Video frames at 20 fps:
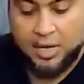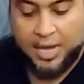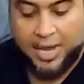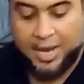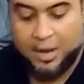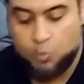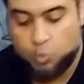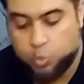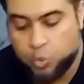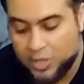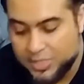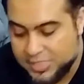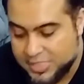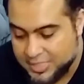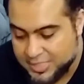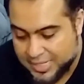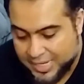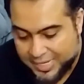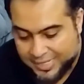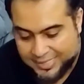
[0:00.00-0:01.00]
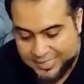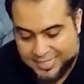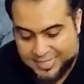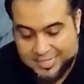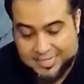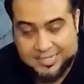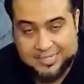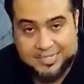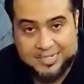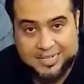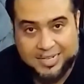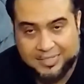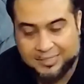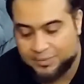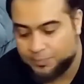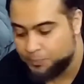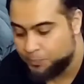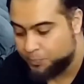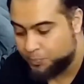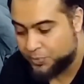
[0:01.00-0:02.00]
And once this is done,
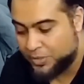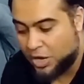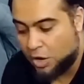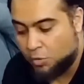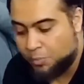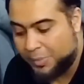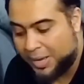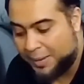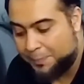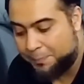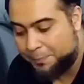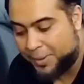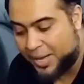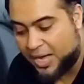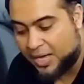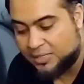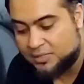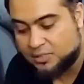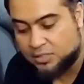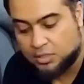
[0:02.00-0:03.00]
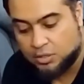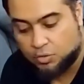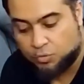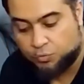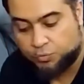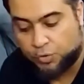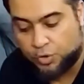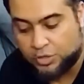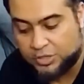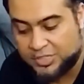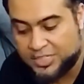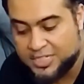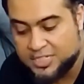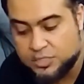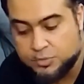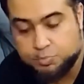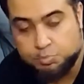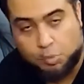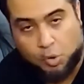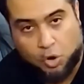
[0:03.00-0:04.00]
now my path for
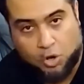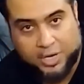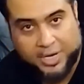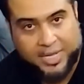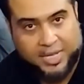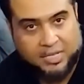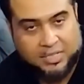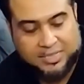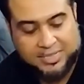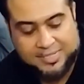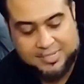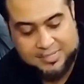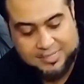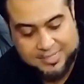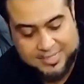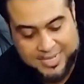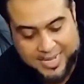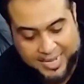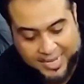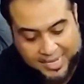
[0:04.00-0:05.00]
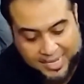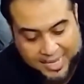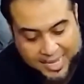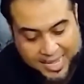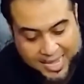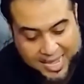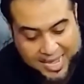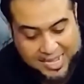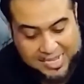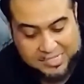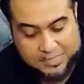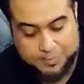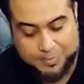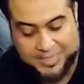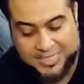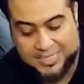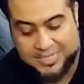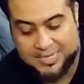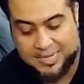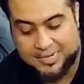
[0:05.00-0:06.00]
this morning, this day, has
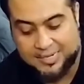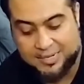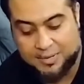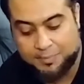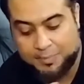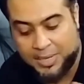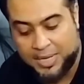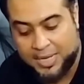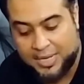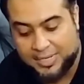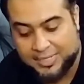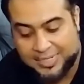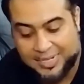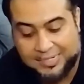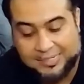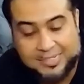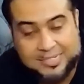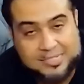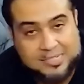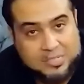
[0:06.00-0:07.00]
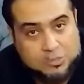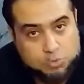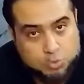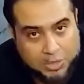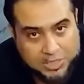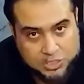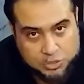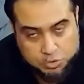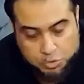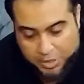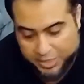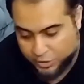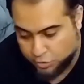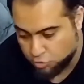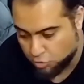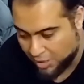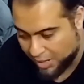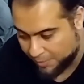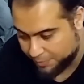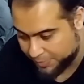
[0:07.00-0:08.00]
been set up, that this is what's going to
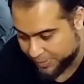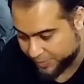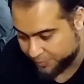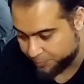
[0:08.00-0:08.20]
happen.